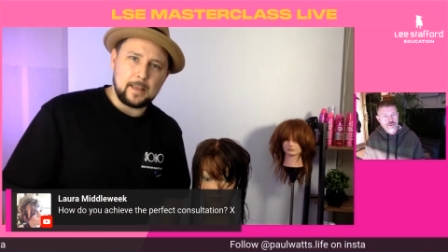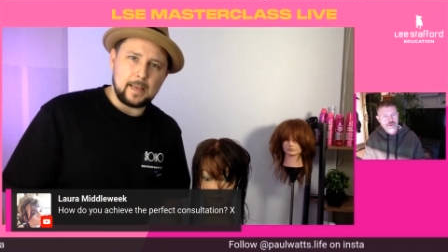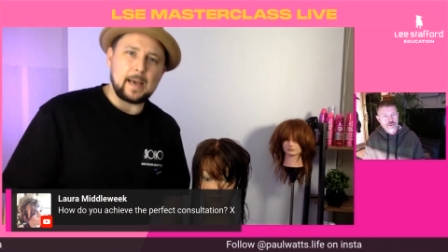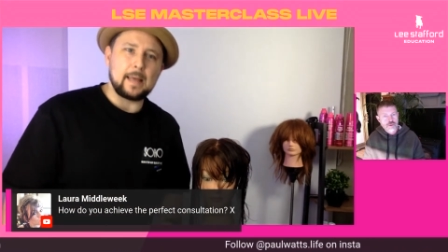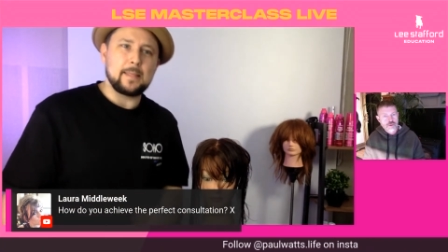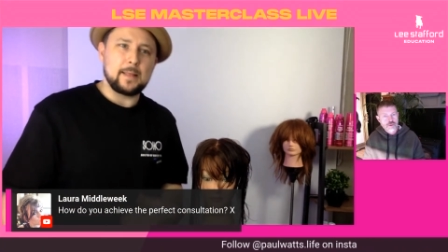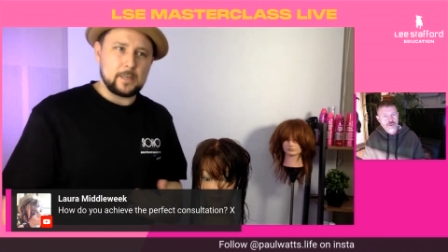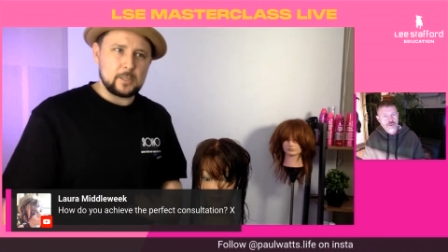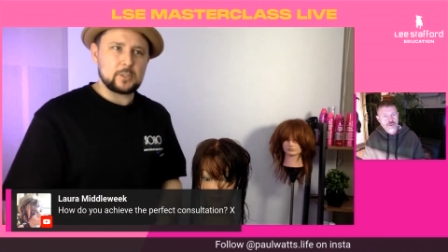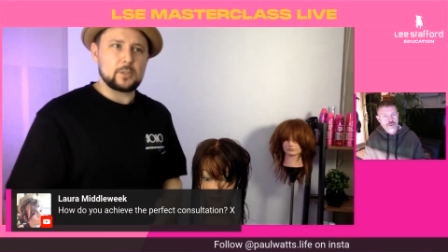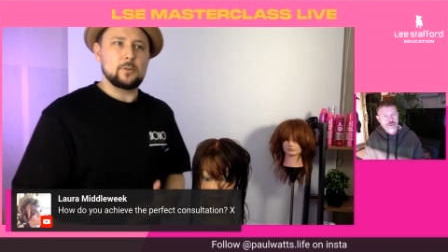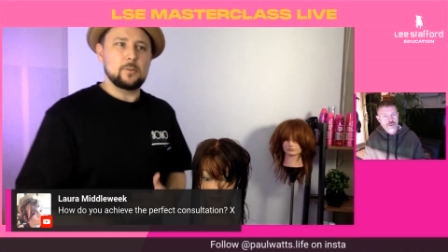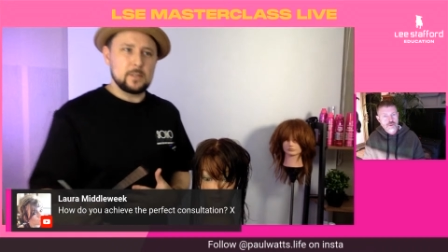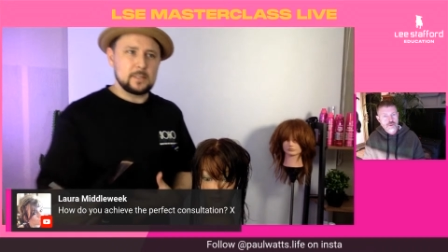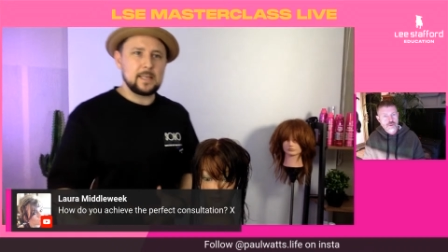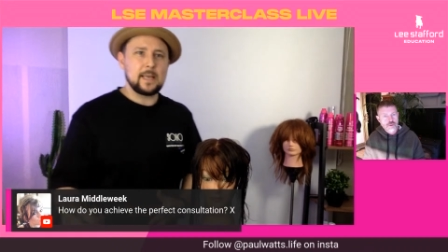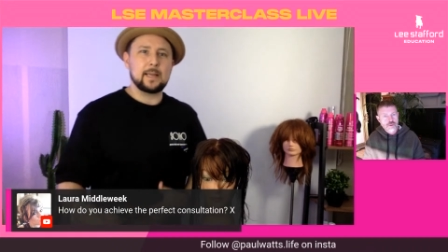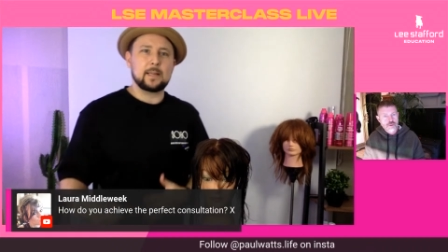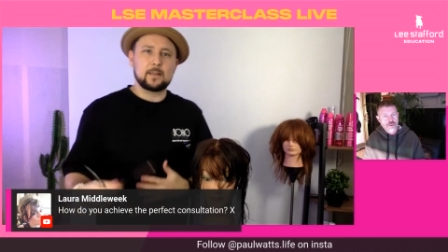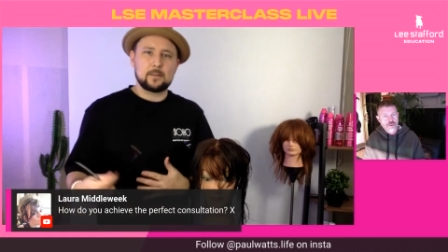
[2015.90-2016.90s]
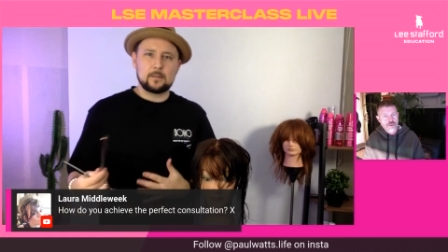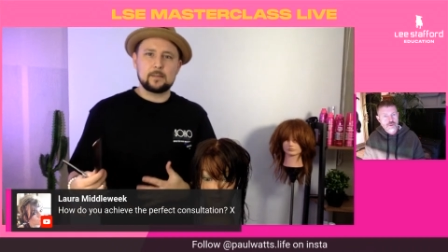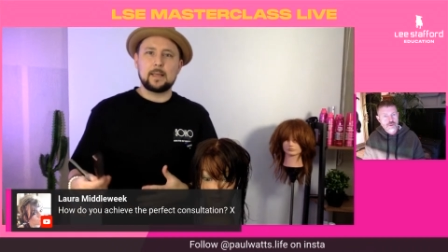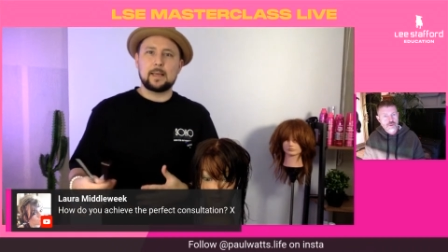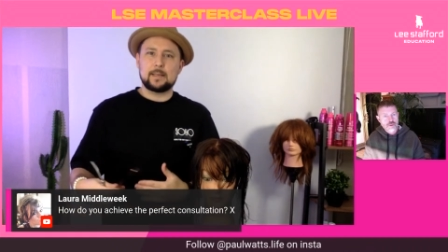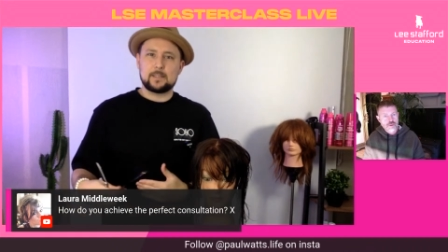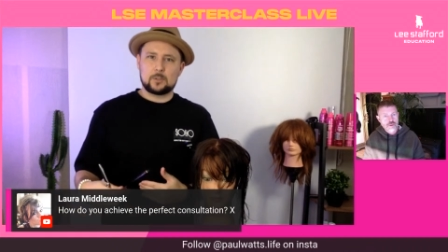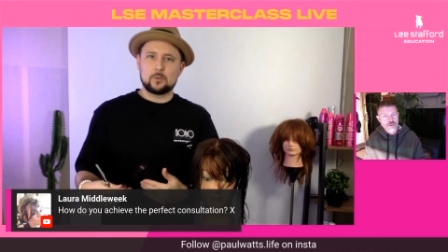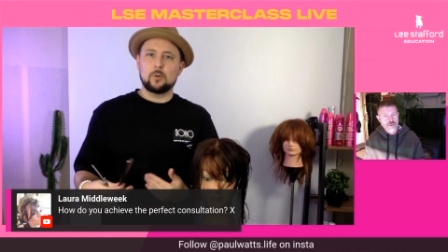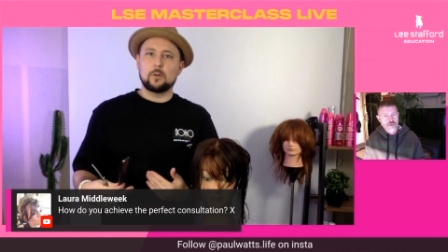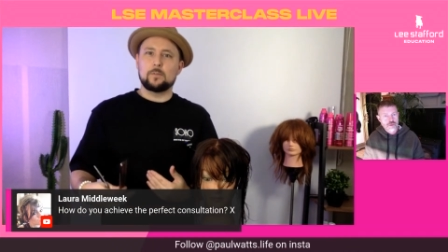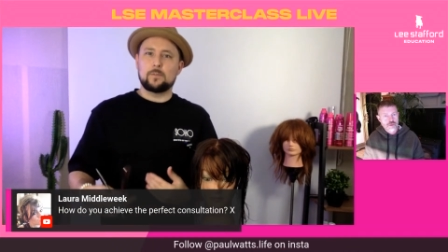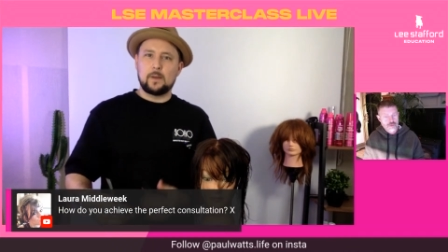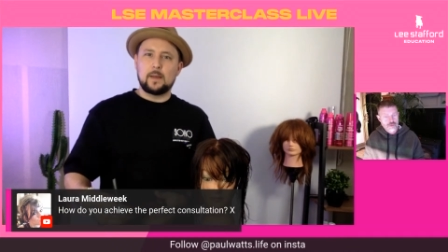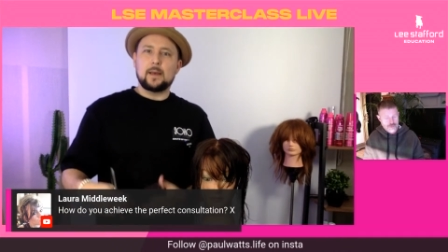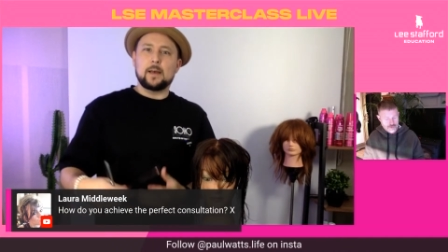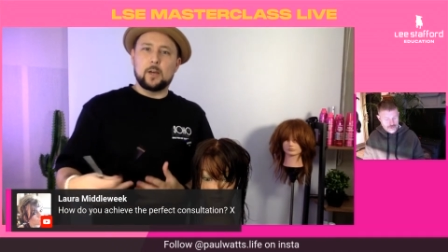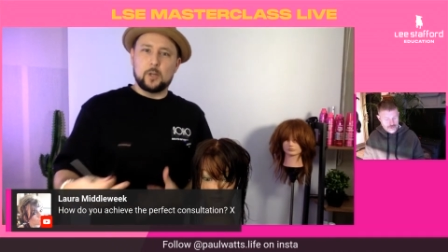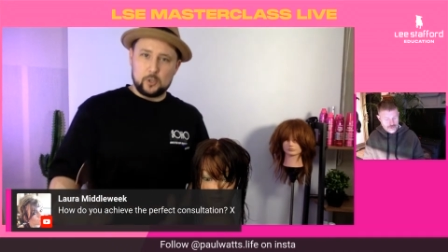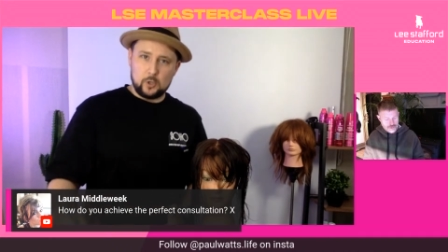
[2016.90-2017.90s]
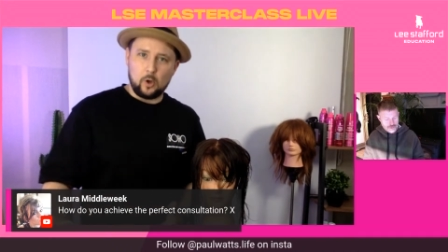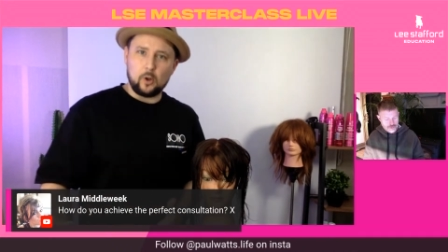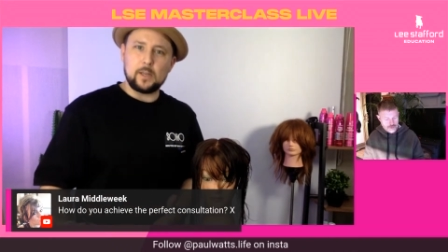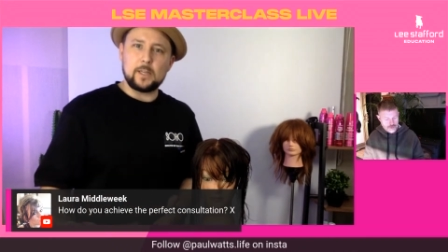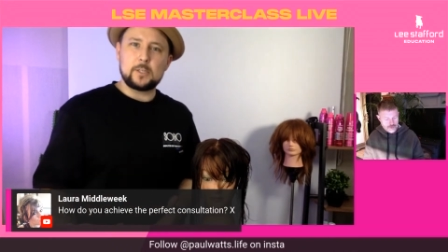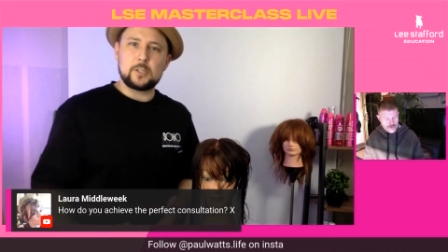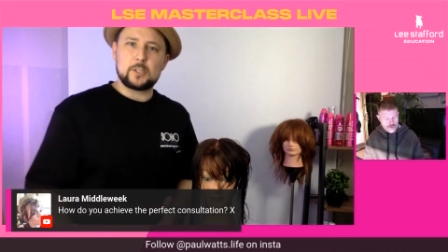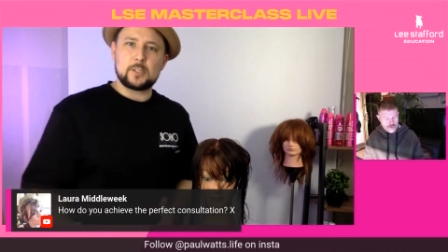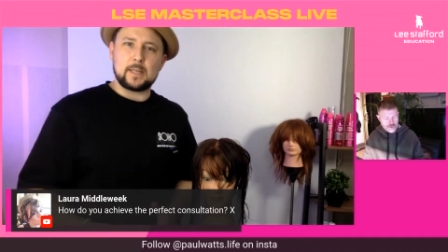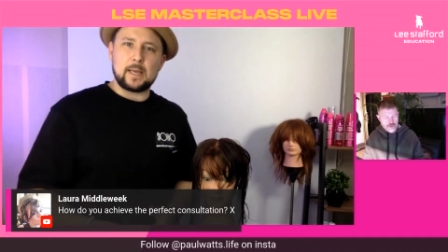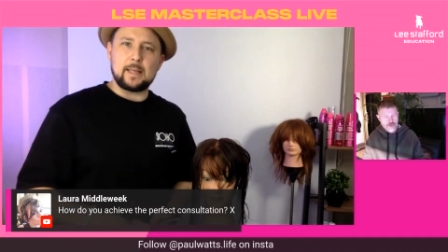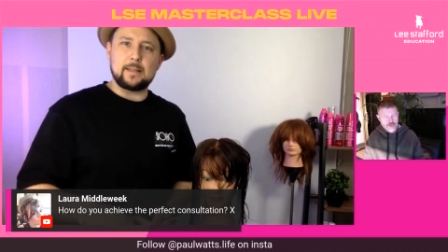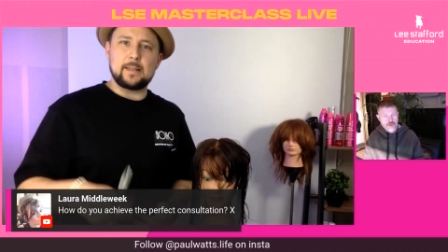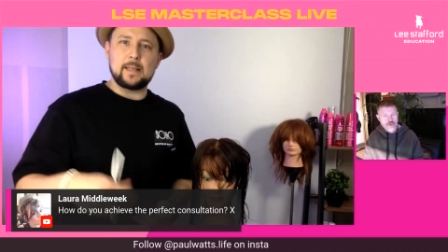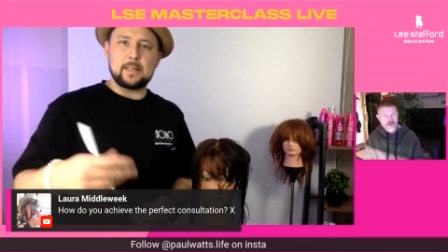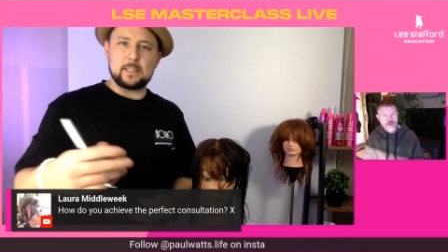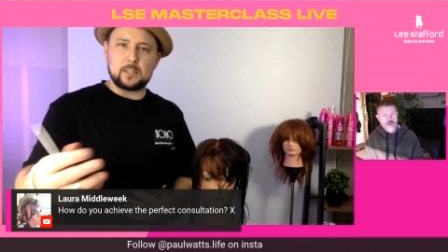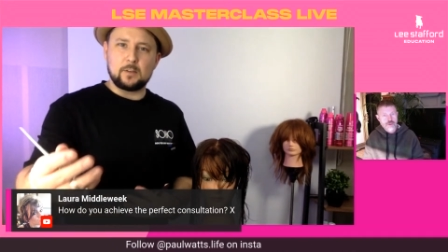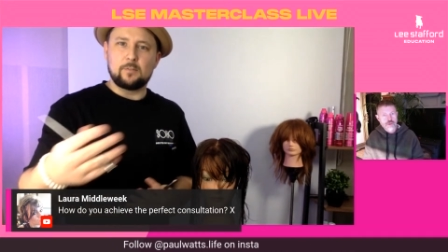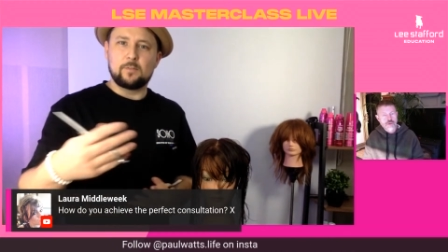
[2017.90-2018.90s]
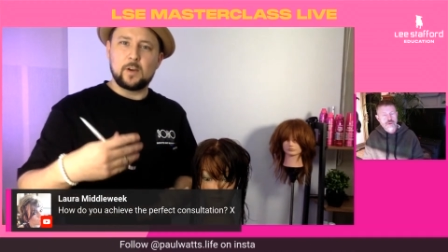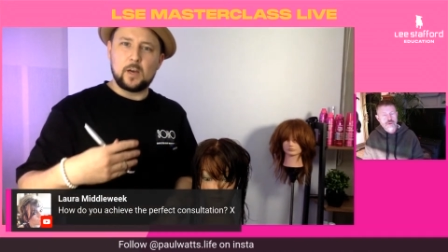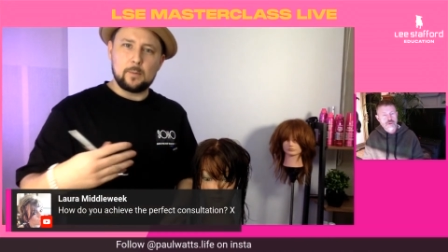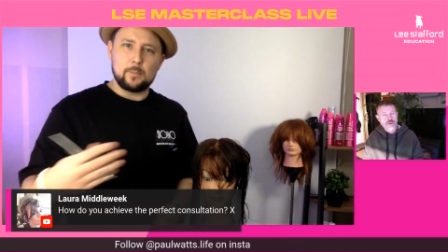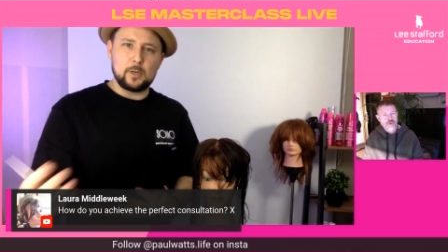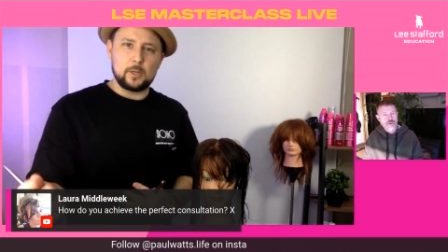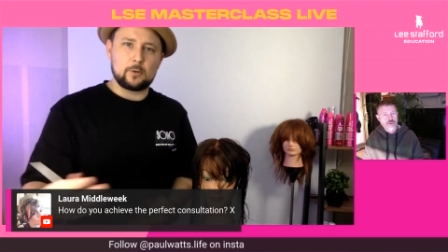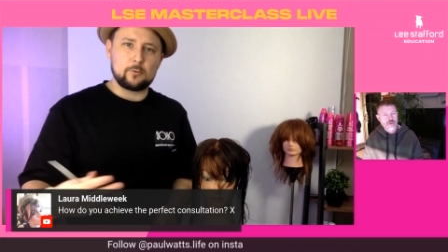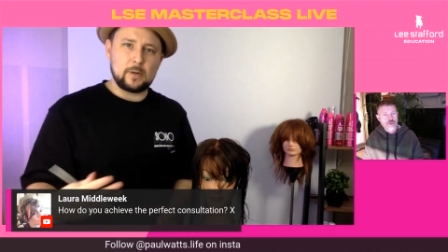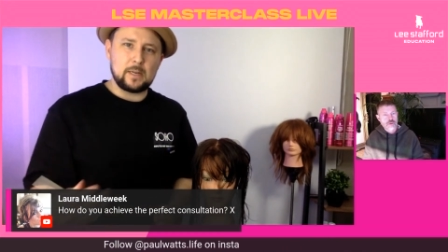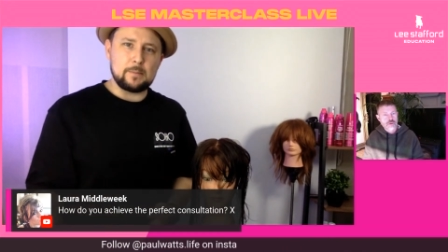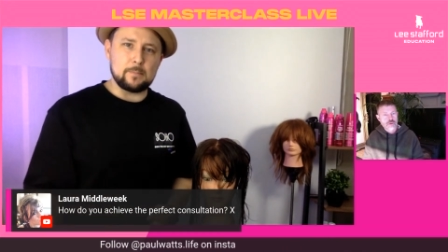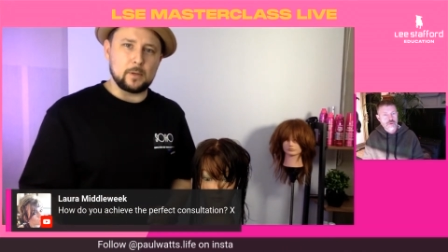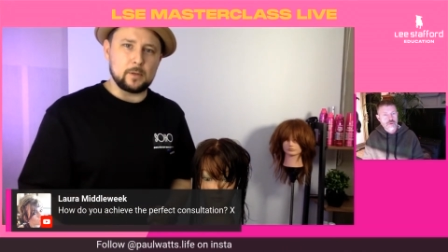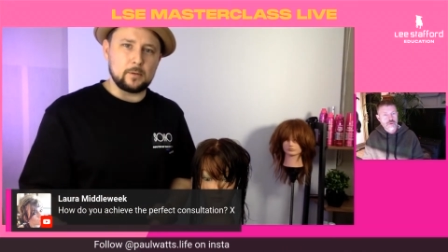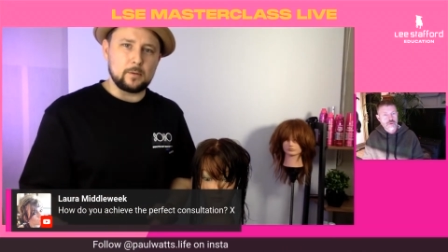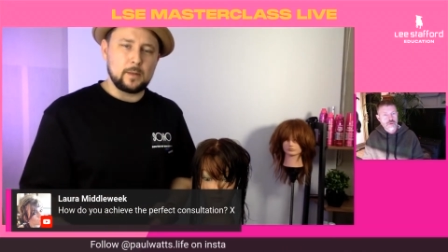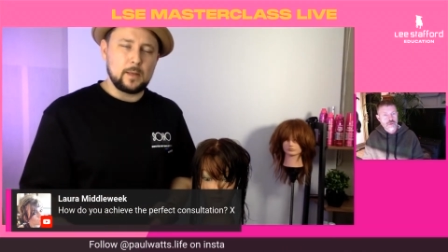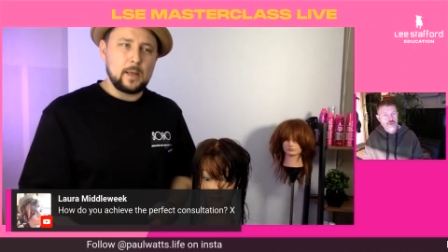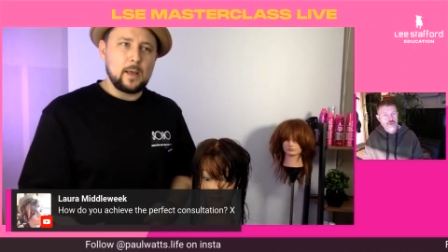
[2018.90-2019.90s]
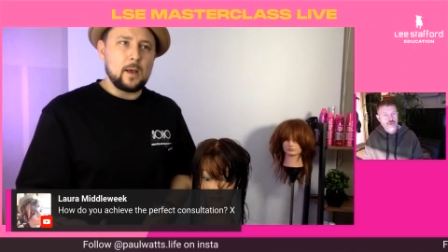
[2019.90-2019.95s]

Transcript: And then as soon as they're sort of acknowledged, and then it's a verbal agreement,